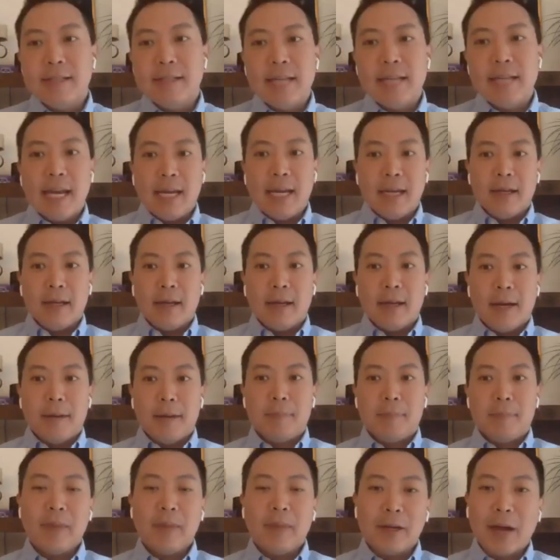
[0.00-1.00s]
day,
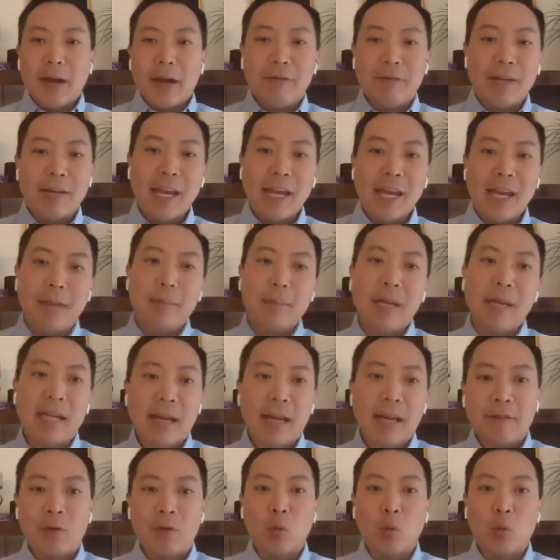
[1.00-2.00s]
every campaign
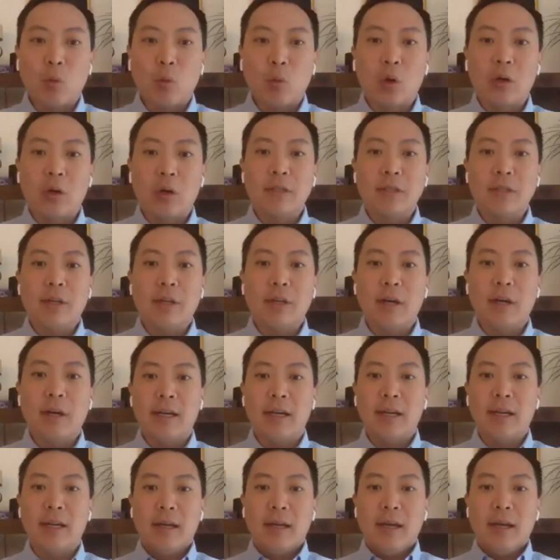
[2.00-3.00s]
I've ever worked
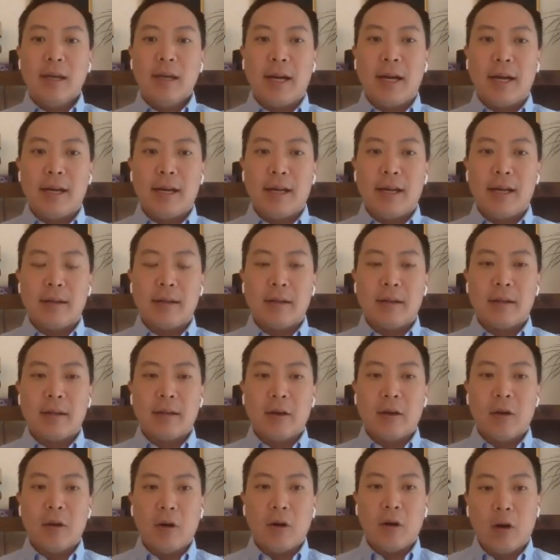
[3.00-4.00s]
on,
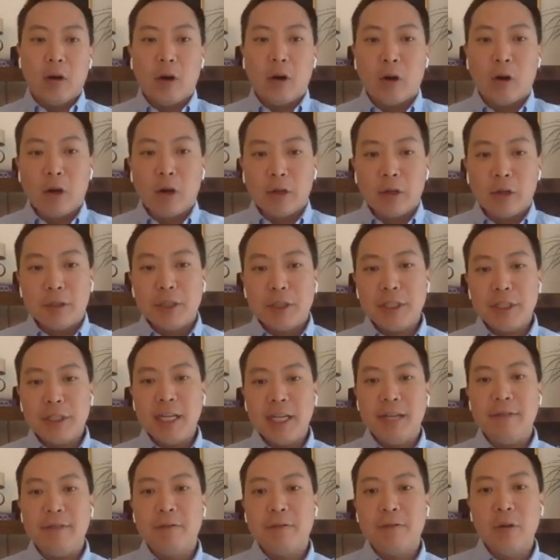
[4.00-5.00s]
our
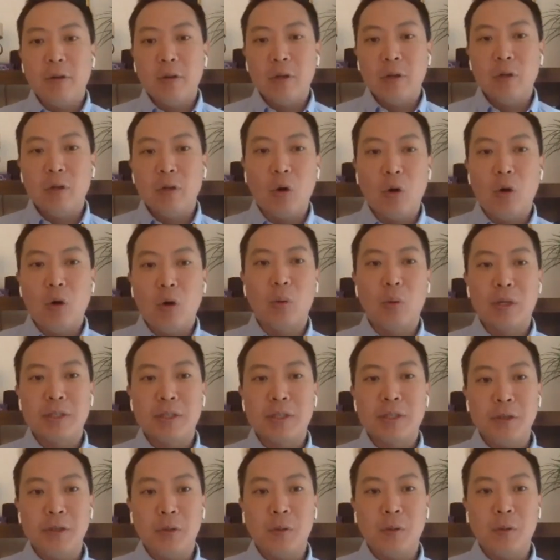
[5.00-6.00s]
chief goal
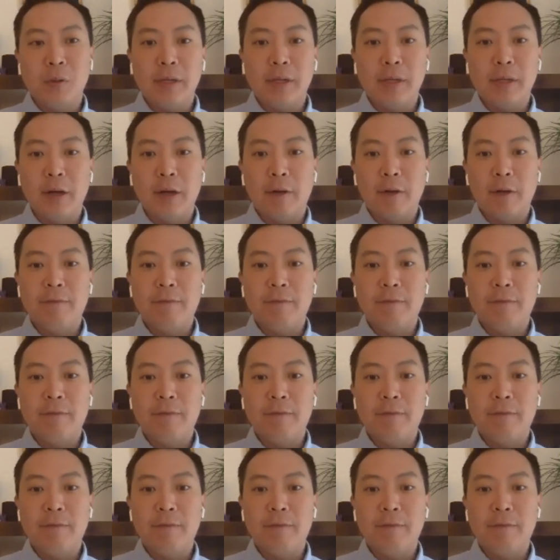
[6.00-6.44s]
was to,